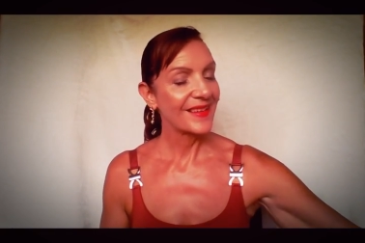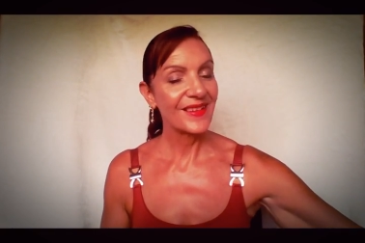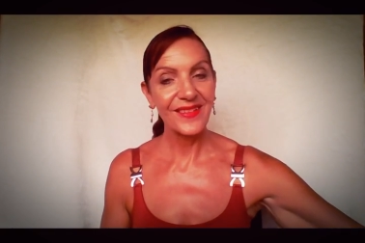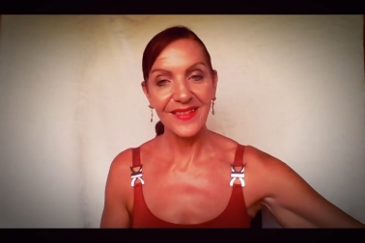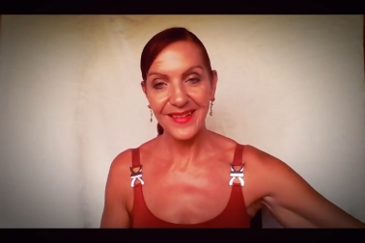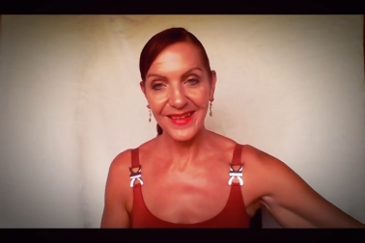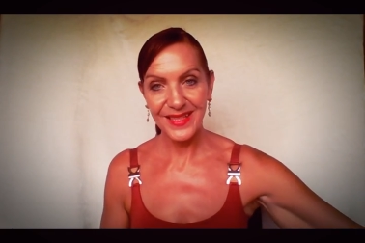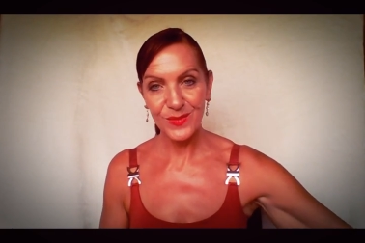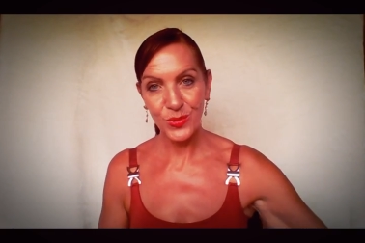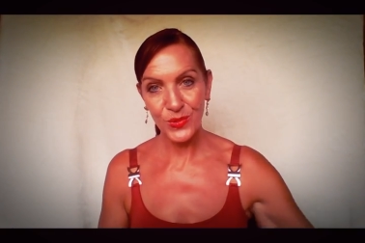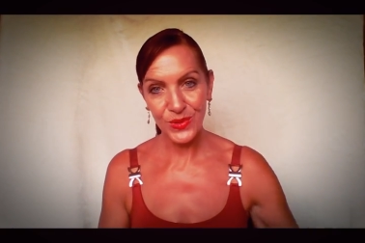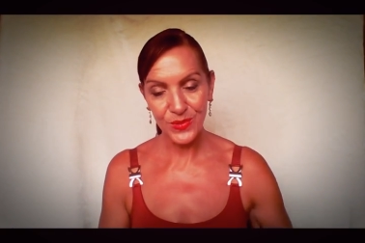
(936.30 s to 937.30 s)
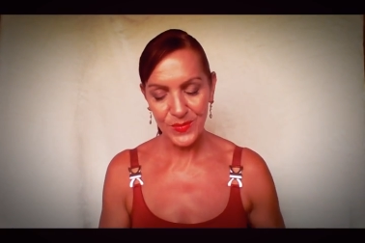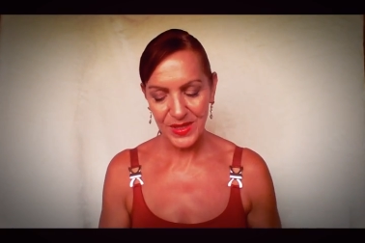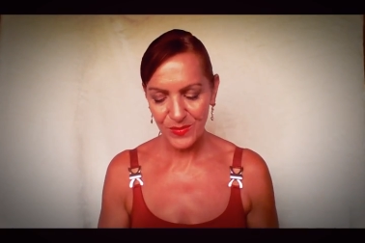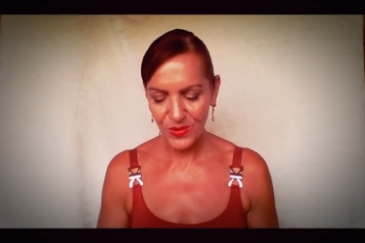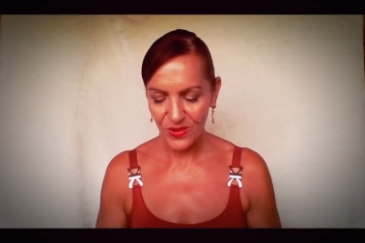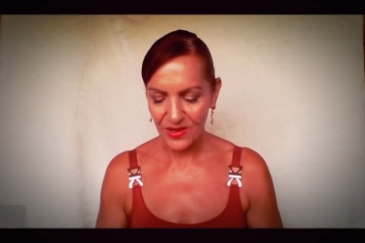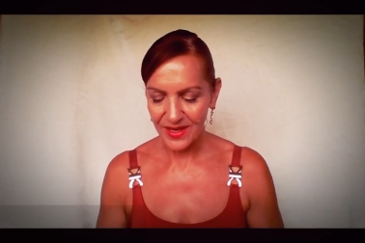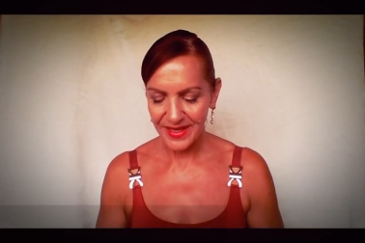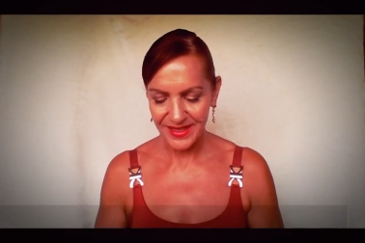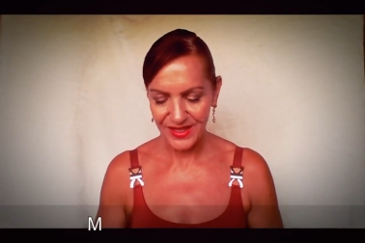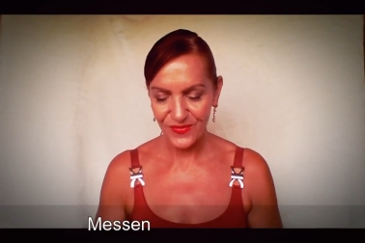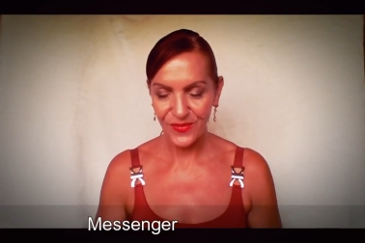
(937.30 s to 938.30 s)
All right, let's pull you a bit more
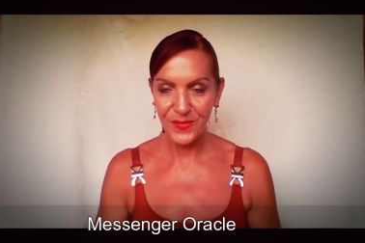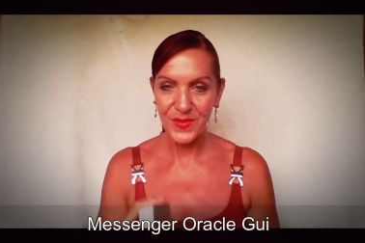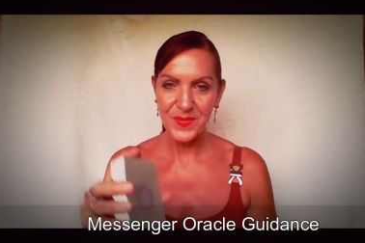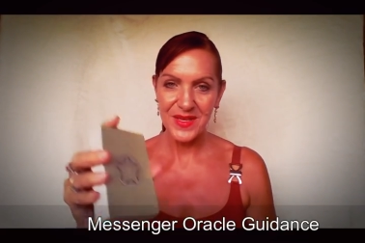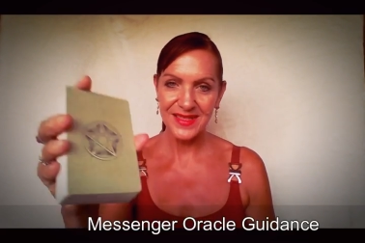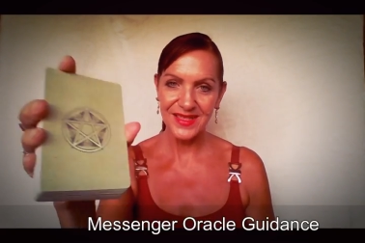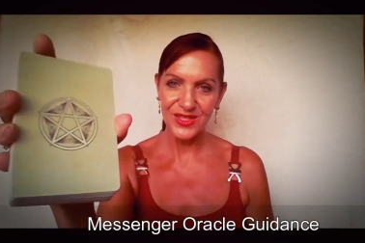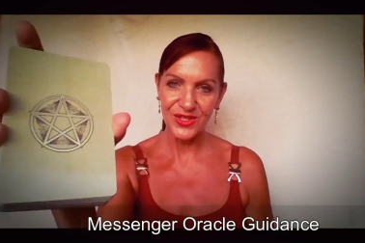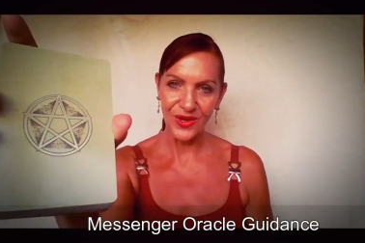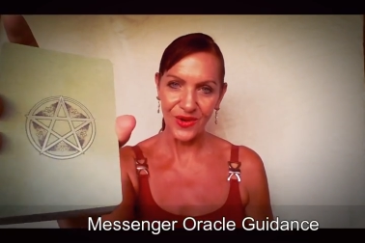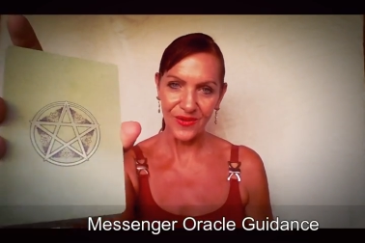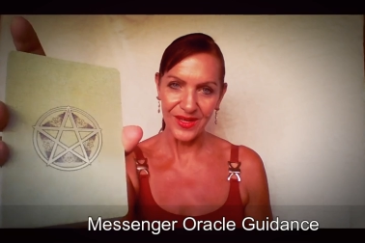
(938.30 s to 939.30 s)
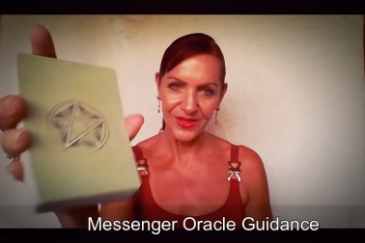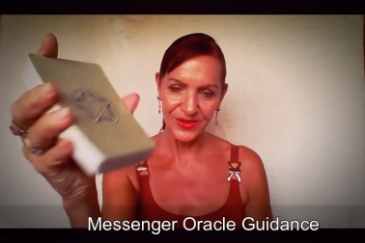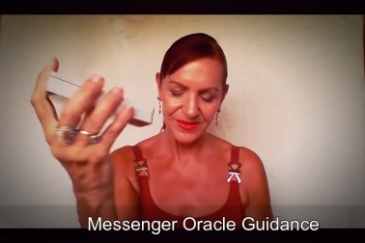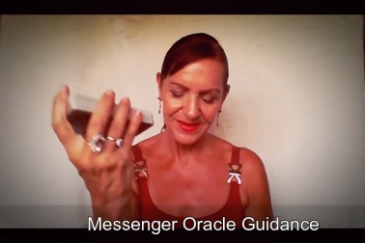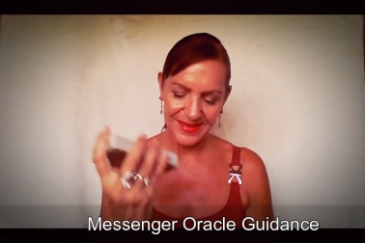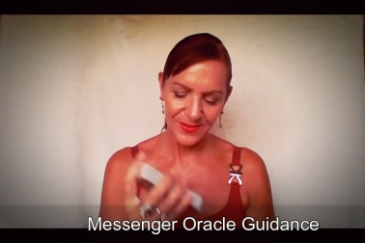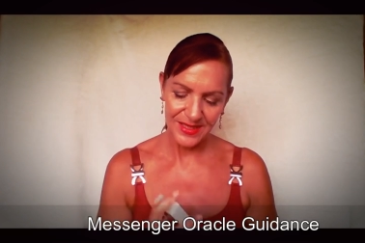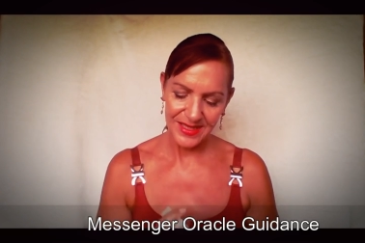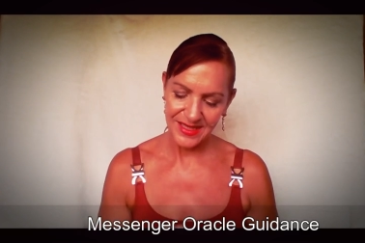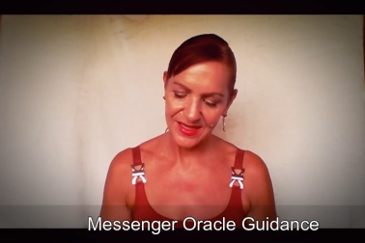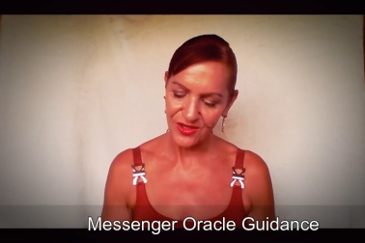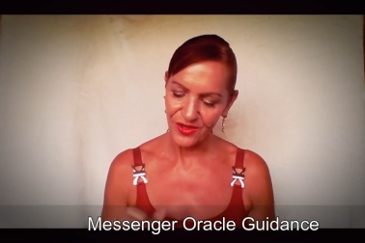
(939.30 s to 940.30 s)
guidance from the messenger oracle. see what you
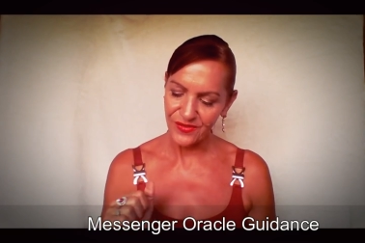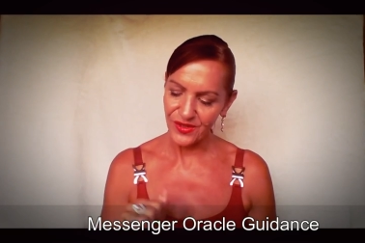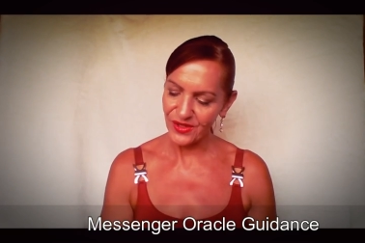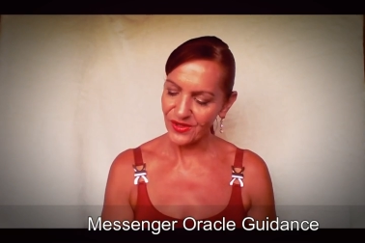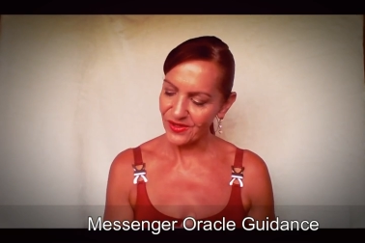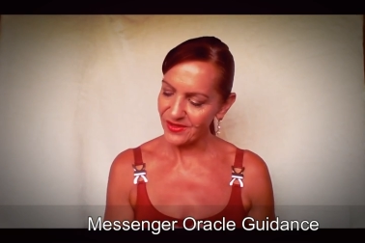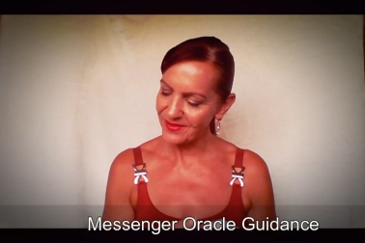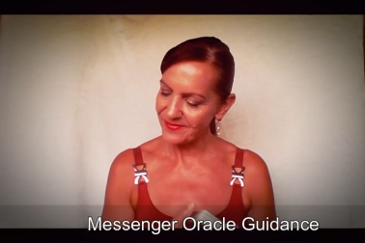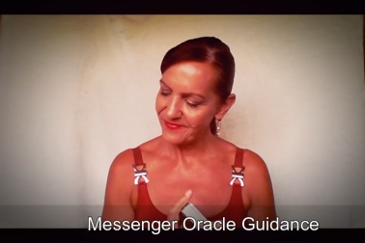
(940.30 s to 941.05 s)
need to know. There you go